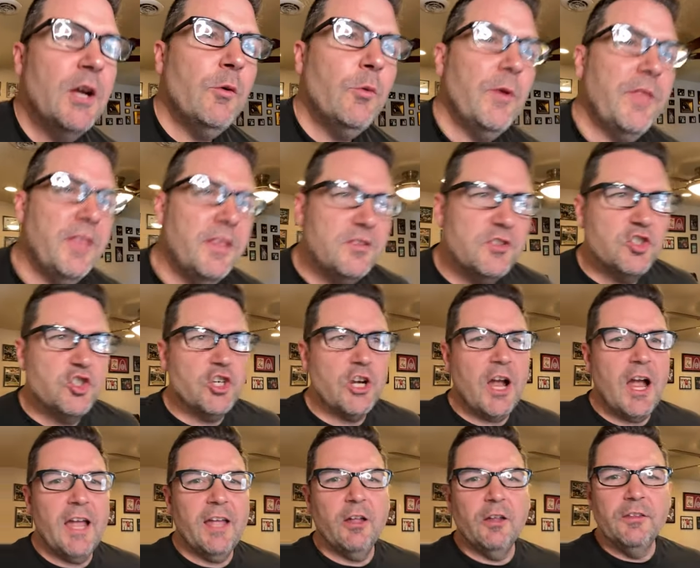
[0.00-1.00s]
with his
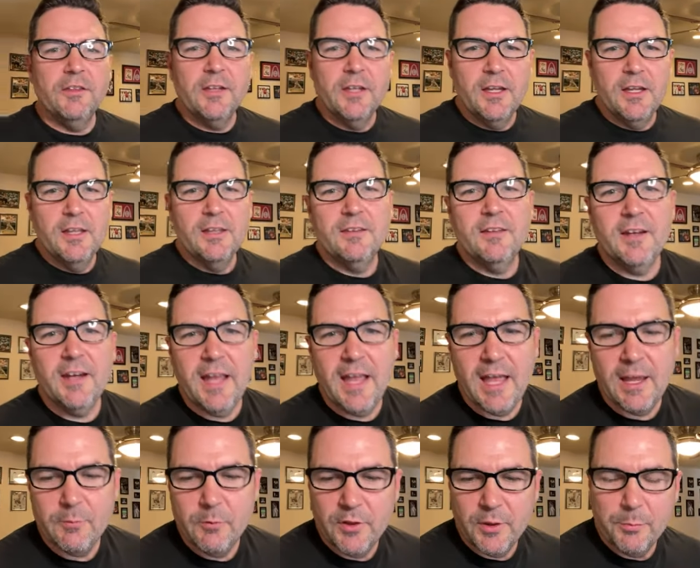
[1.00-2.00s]
child that he
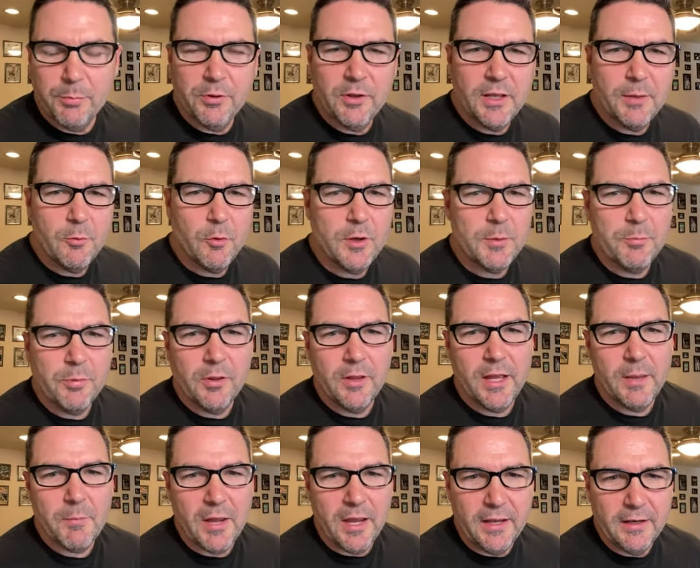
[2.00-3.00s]
had with a Playboy
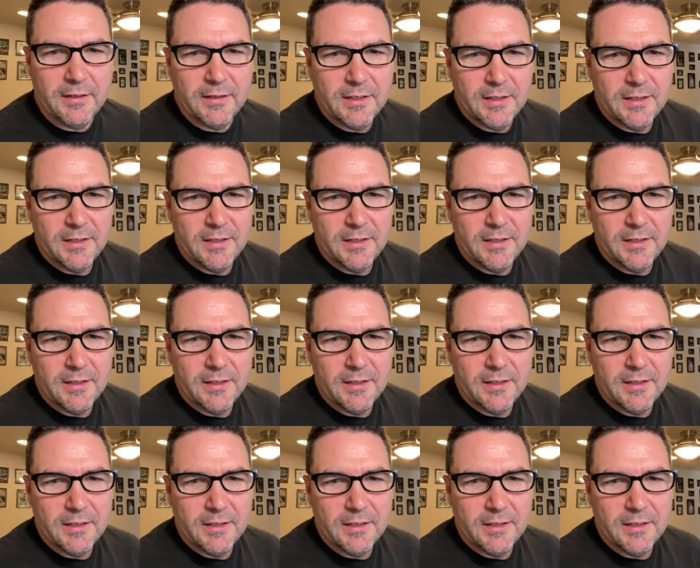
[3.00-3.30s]
playmate.